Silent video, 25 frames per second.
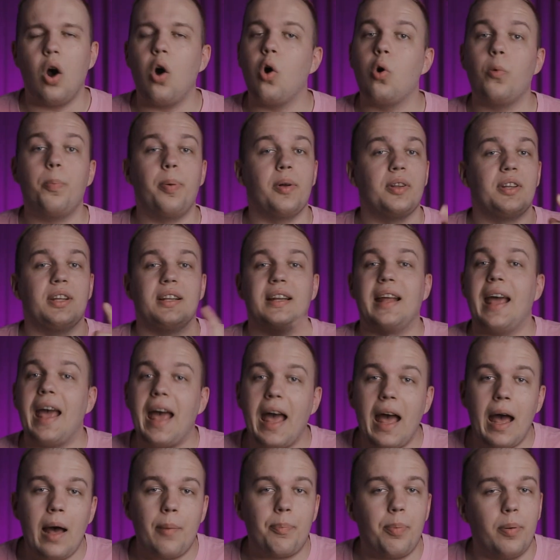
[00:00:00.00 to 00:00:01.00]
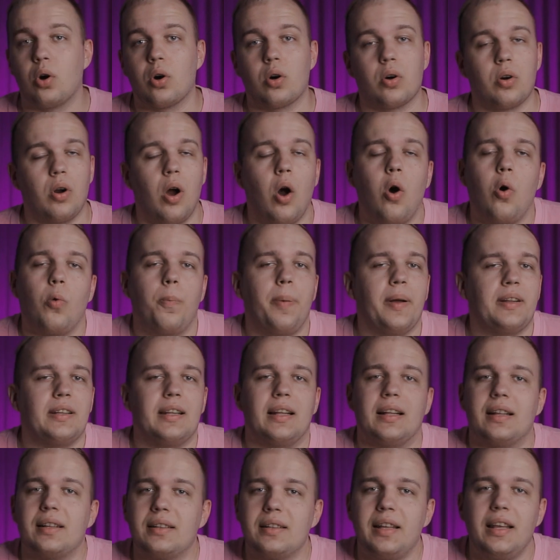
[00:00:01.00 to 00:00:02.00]
Open an app or open
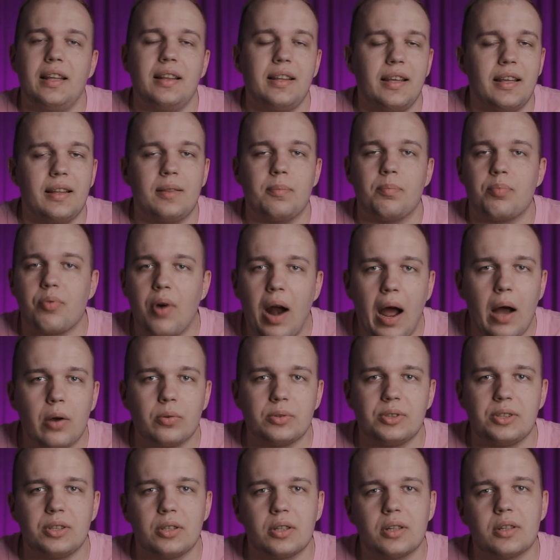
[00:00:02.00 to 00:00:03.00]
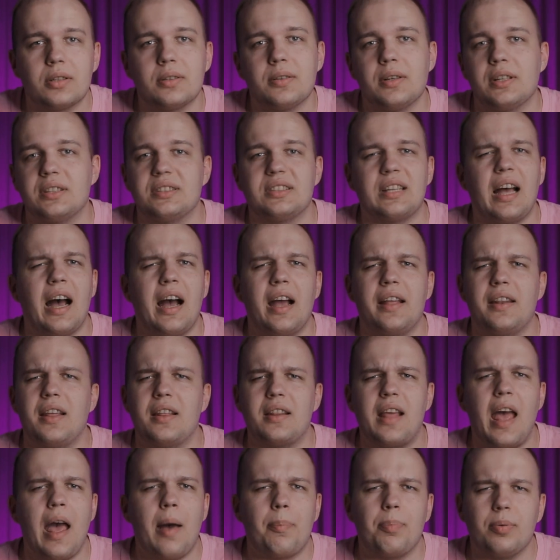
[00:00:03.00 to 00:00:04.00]
a link in browser, assign
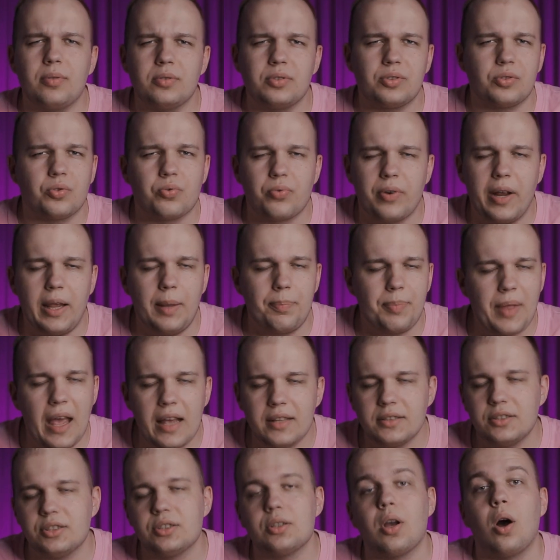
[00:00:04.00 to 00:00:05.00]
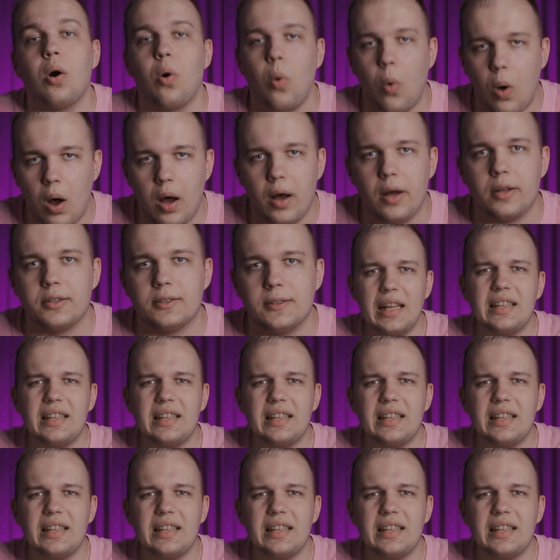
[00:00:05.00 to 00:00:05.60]
an Apple script and so on.